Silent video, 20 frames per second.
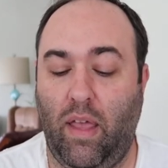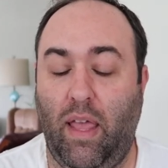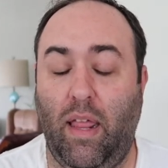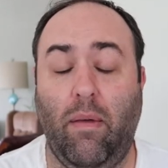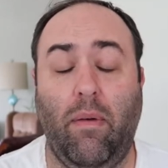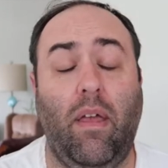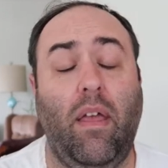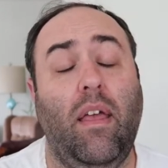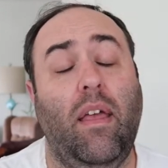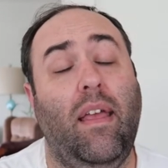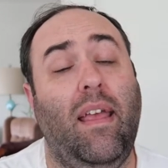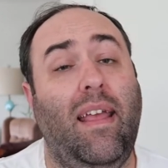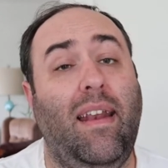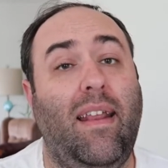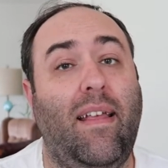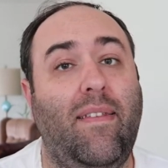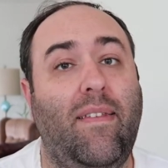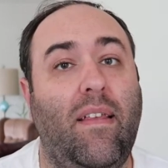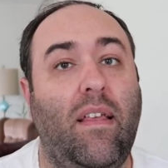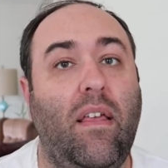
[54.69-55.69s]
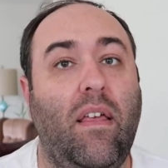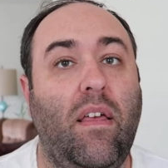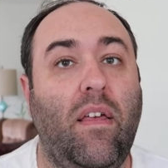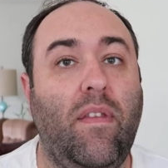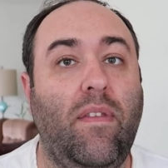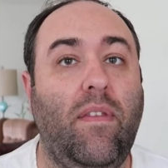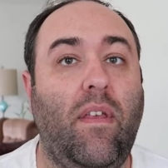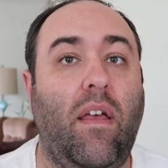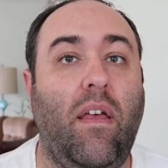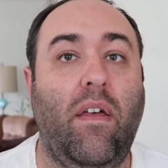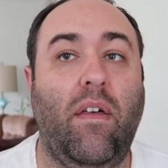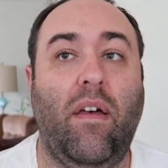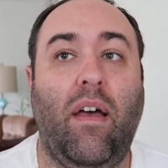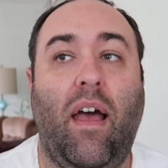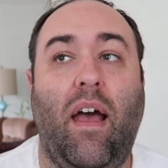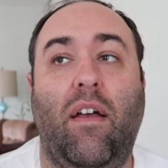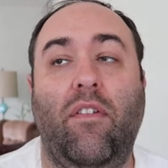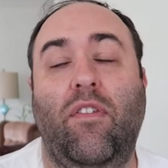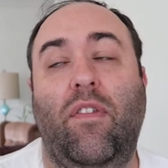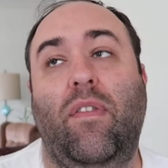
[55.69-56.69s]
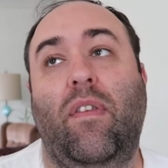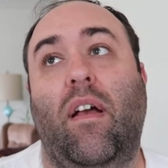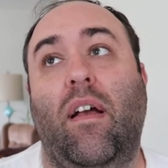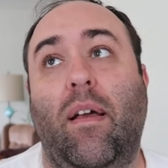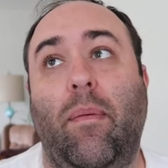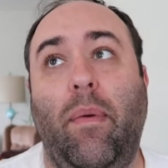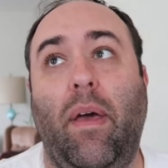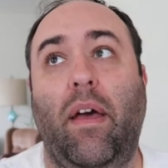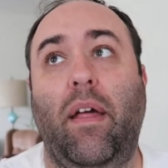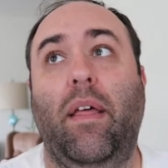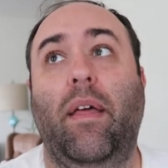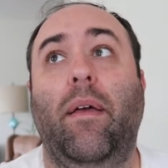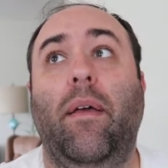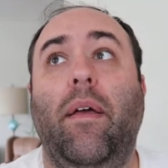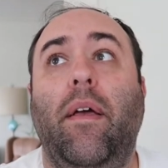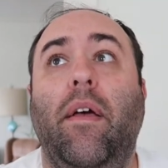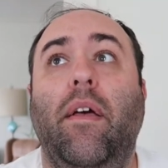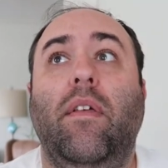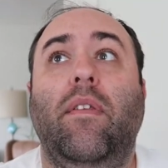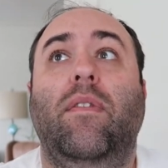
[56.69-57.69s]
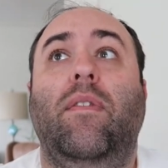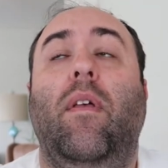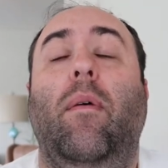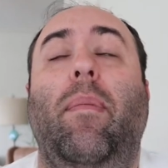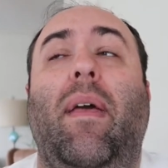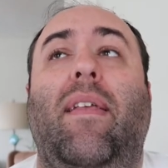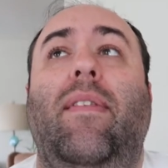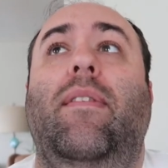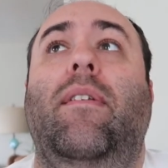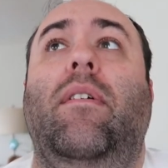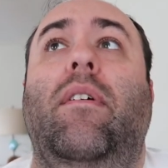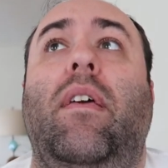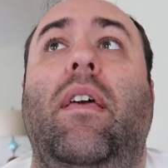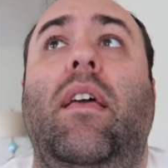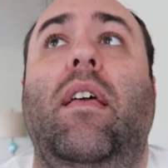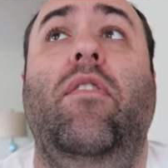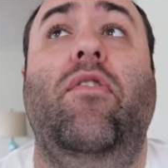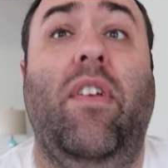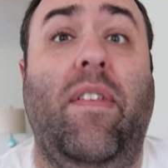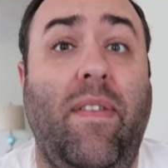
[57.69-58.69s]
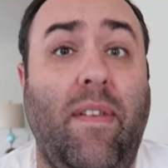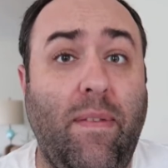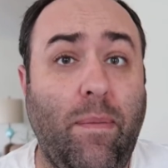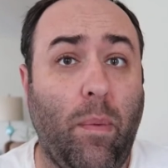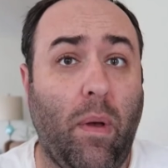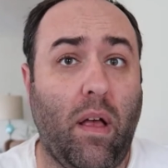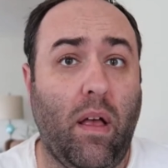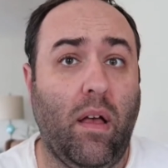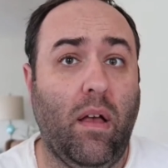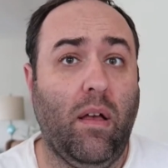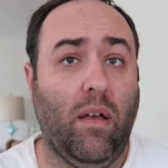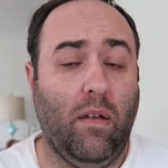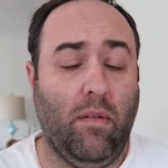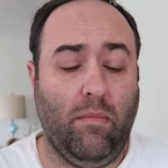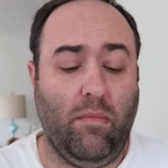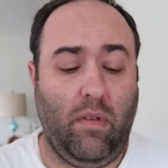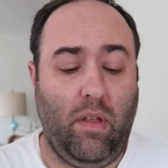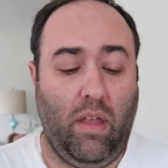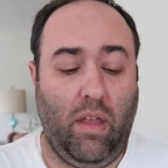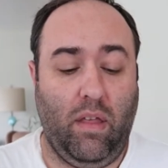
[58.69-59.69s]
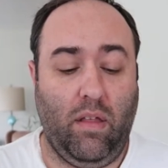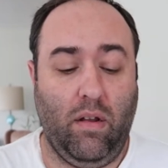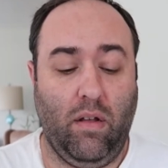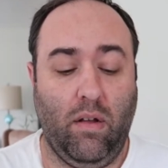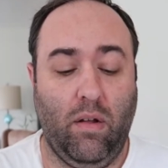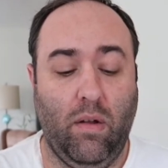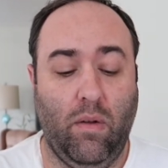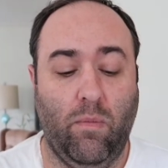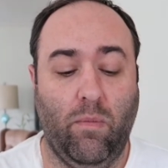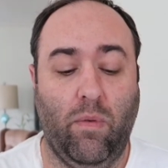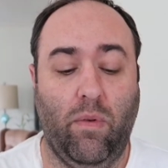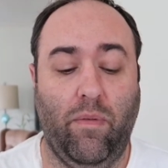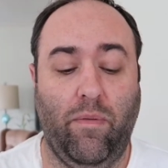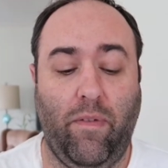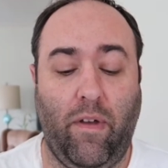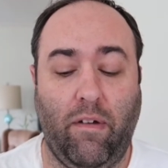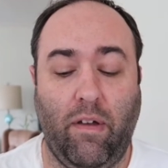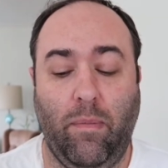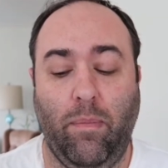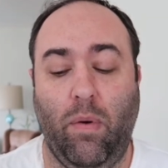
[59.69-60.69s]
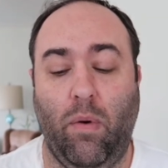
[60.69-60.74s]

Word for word: Anyway, it doesn't. So I'll just talk about it. So basically, Jessie's mom and her were very